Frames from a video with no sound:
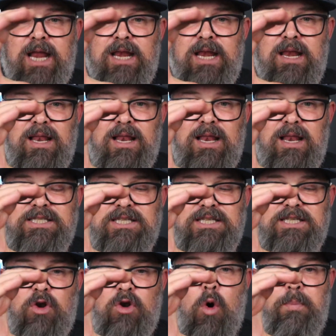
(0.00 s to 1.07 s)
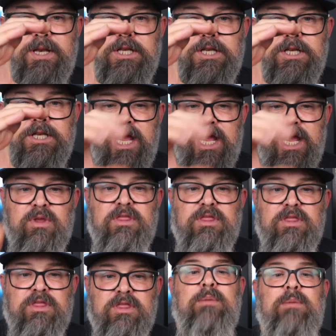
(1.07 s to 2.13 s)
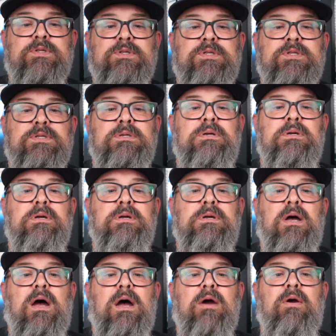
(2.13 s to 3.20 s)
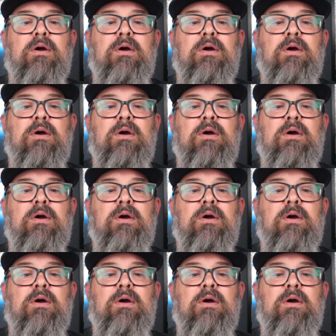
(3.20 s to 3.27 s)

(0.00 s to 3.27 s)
less of an open J with the trebles. All right.